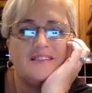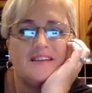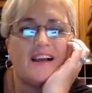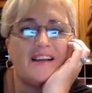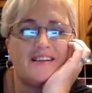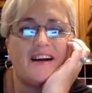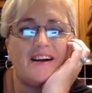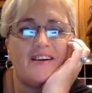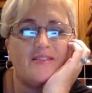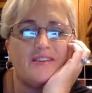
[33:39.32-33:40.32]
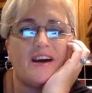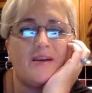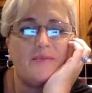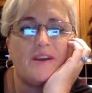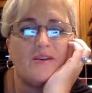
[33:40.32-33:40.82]
I got tired of
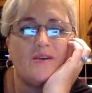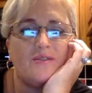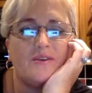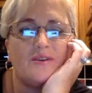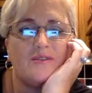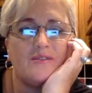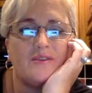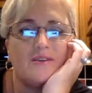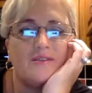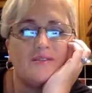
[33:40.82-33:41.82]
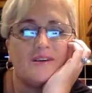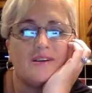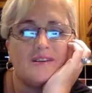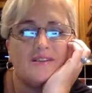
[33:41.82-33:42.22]
typing it over and over and over.